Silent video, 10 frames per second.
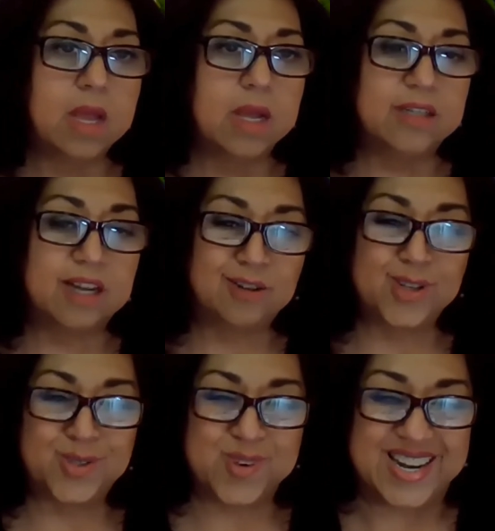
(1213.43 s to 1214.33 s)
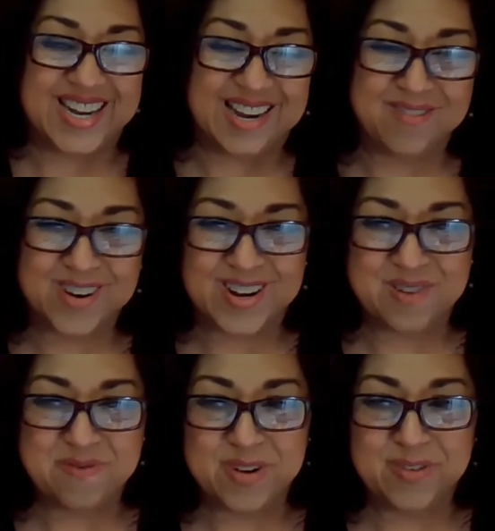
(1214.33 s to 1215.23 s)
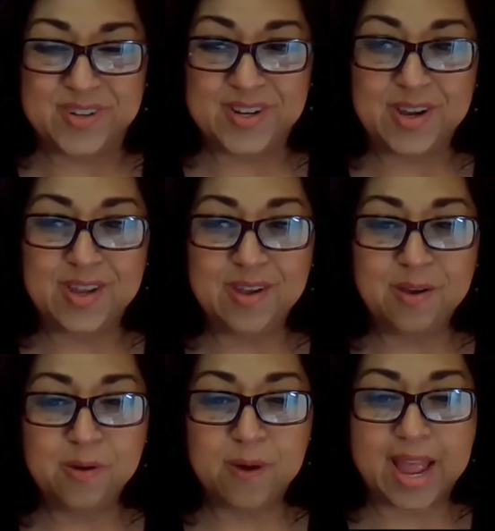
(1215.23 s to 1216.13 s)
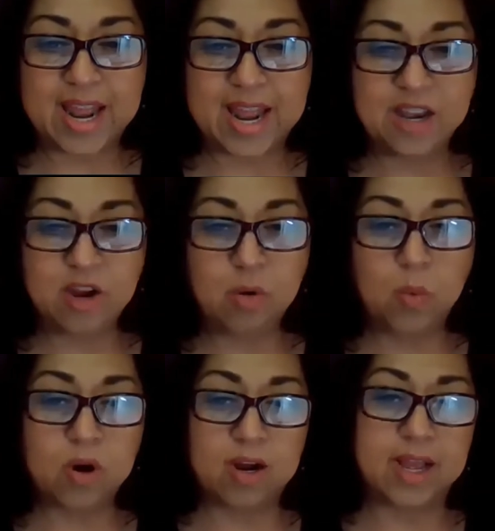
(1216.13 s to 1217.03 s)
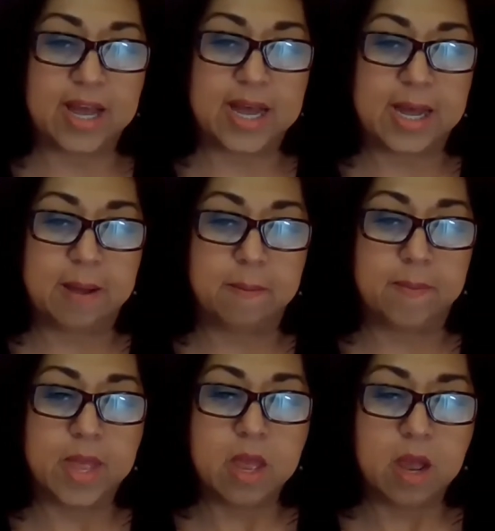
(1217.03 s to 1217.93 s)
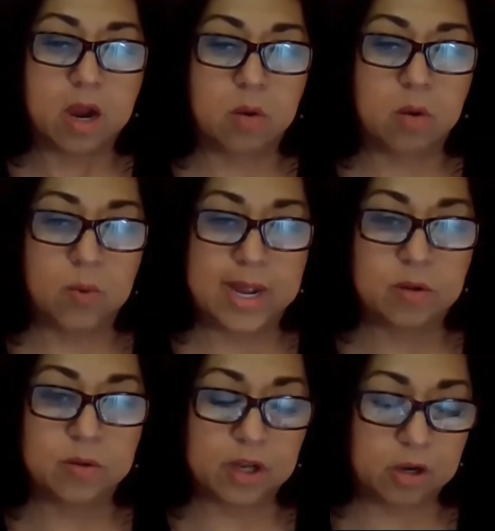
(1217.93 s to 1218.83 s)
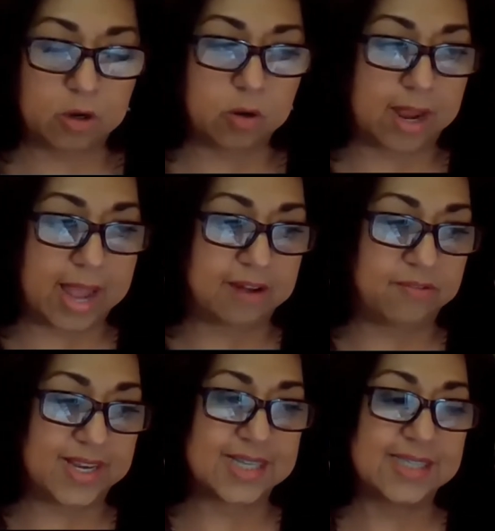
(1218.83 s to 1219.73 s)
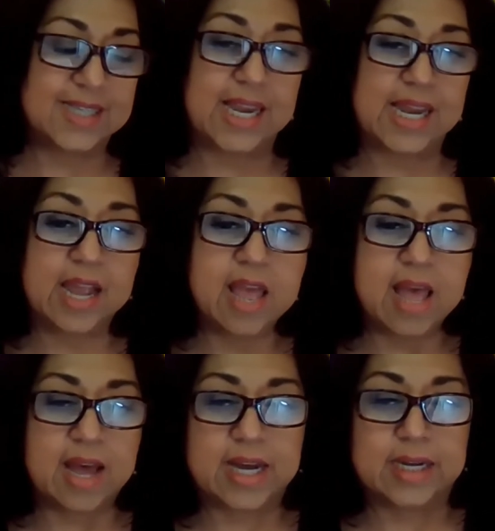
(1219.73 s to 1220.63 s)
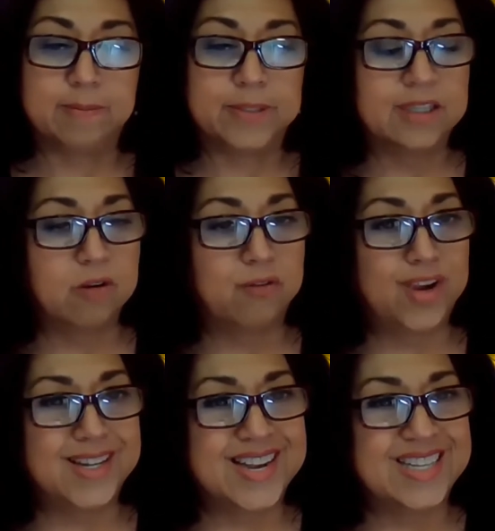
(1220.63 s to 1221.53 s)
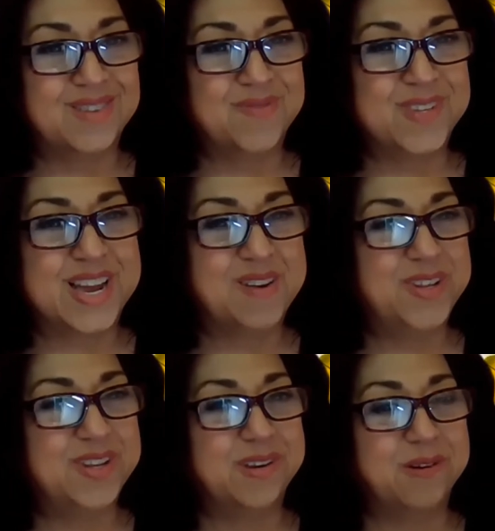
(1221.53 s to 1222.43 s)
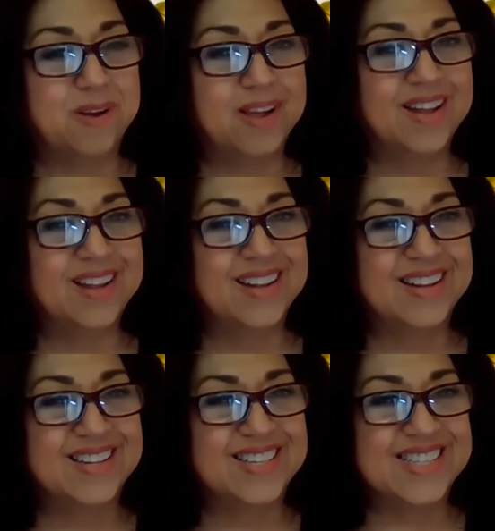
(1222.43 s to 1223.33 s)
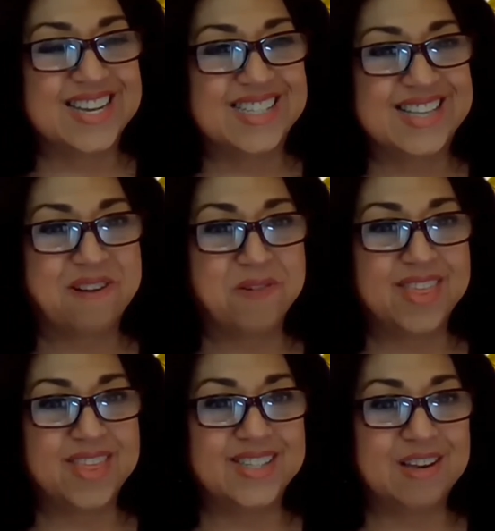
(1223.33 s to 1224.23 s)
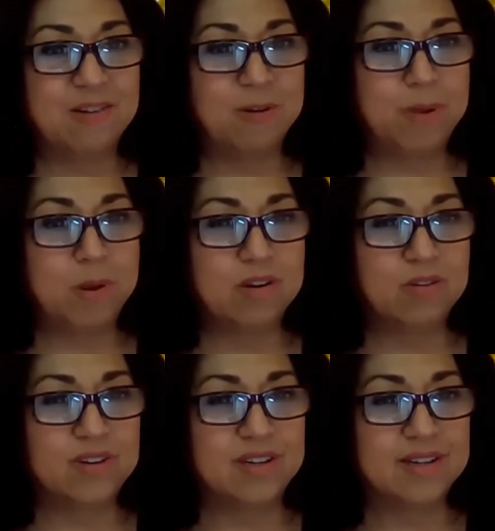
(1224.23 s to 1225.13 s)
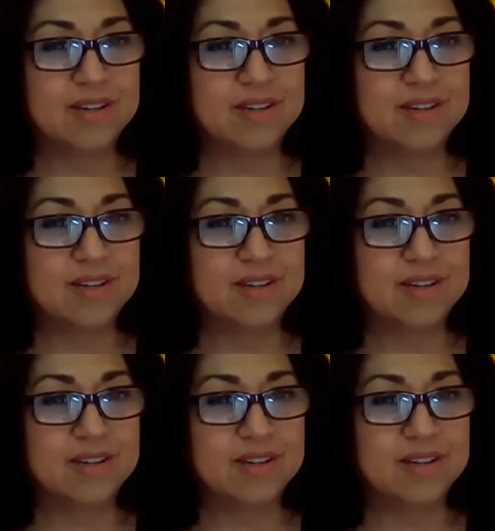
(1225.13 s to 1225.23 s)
Dr. Sweeney, we're going to move to you and your work around your advocacy. So if you could take some time to discuss that with us, that would be wonderful.